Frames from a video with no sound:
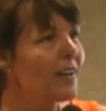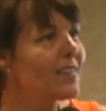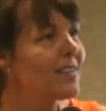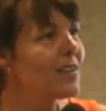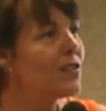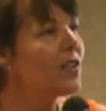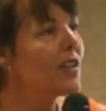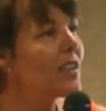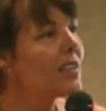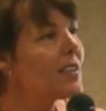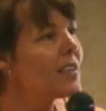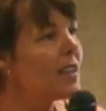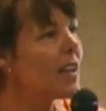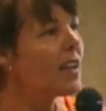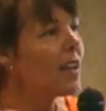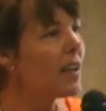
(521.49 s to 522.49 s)
is that you get to
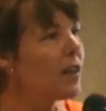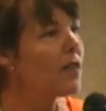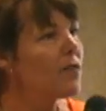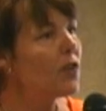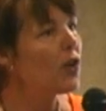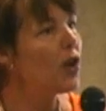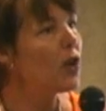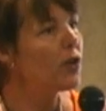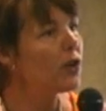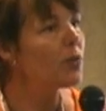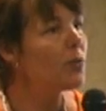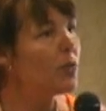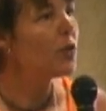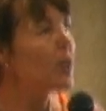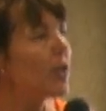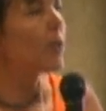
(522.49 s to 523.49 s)
take care of your own
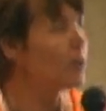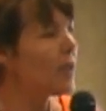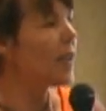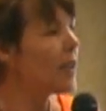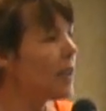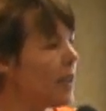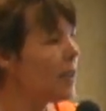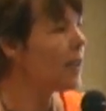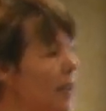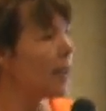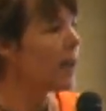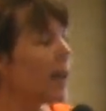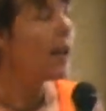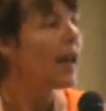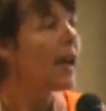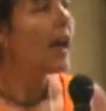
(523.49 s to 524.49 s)
community when they need it.
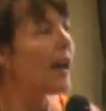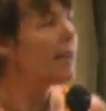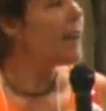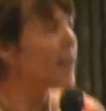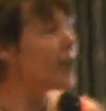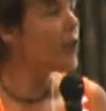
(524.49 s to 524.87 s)
And they